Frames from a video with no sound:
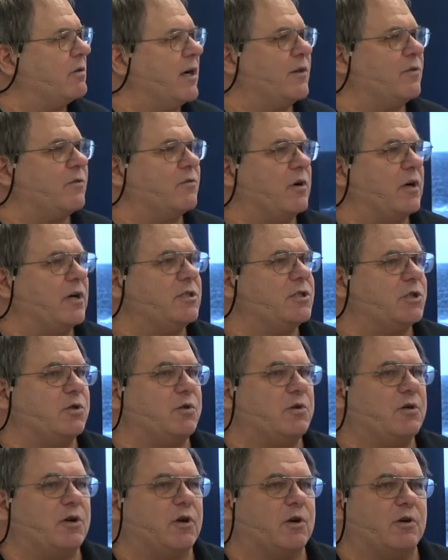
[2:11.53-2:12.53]
I
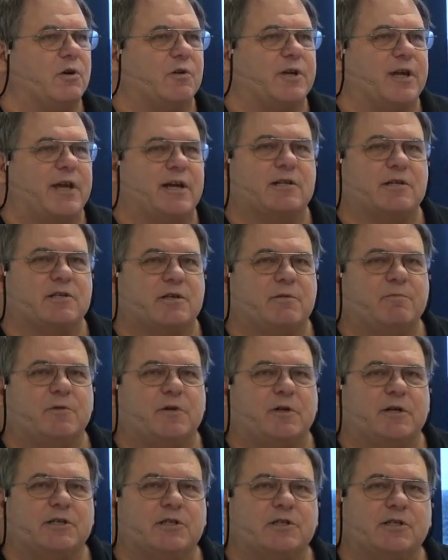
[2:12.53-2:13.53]
saw Colonel Ken
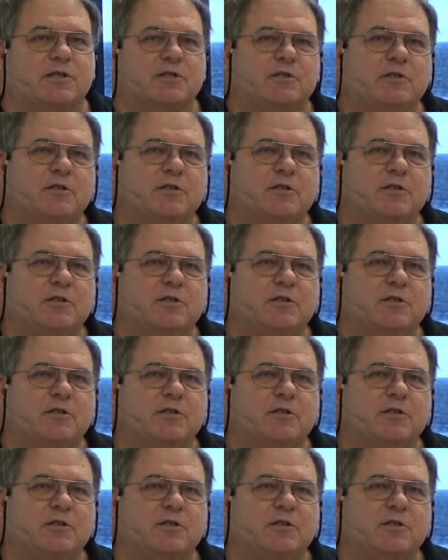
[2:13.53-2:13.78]
someplace.